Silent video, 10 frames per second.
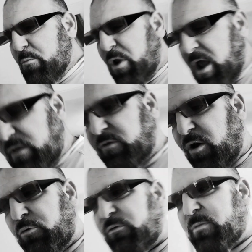But I could
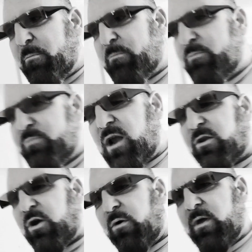tell from the
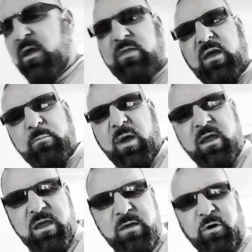get go that my
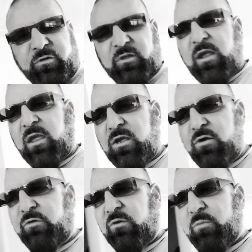aim wasn't like it
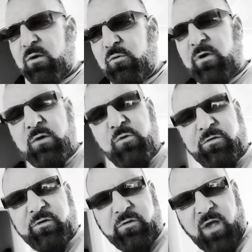used to be. It, was, it
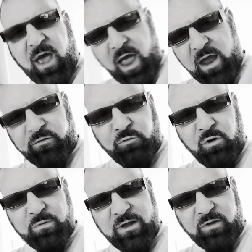wasn't as high as it
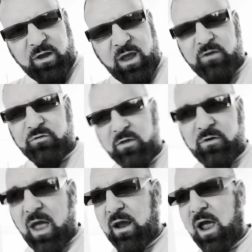normally is, like headshots.
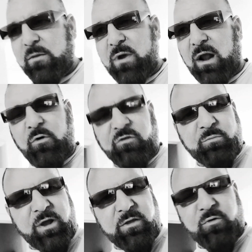So I, I admit I wasn't
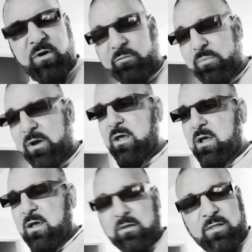playing the greatest, but
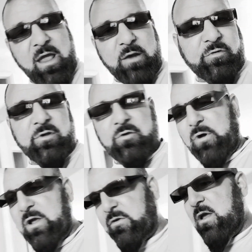the lag was
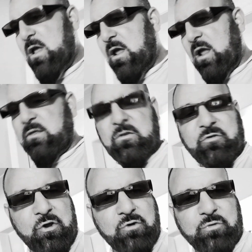crazy. And the
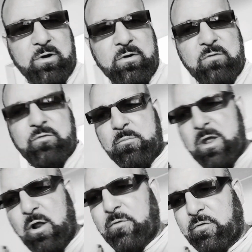children from
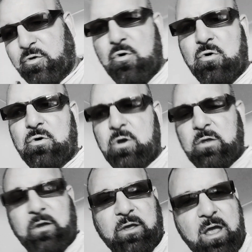being off of school,
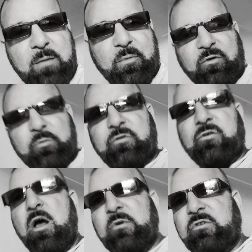the campers, it was
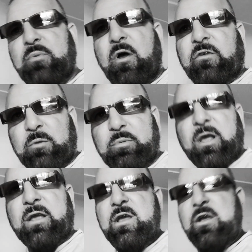almost impossible to
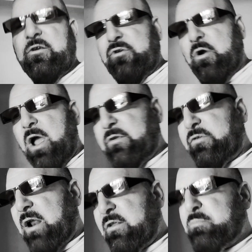play. So I
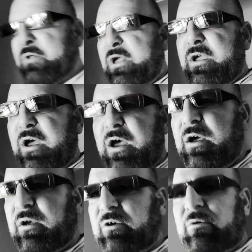decided to play uh,